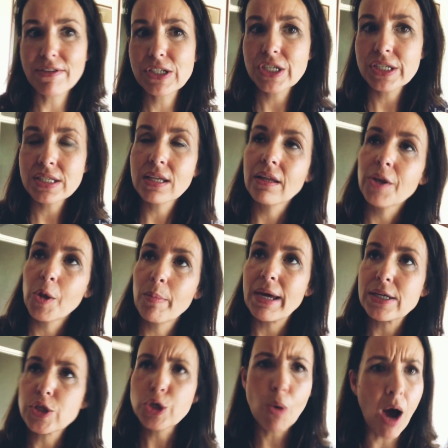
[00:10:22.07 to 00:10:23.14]
It's just a little bit
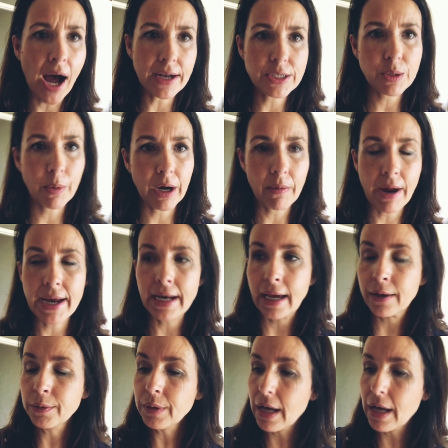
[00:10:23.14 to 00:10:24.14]
too hot to wear right now.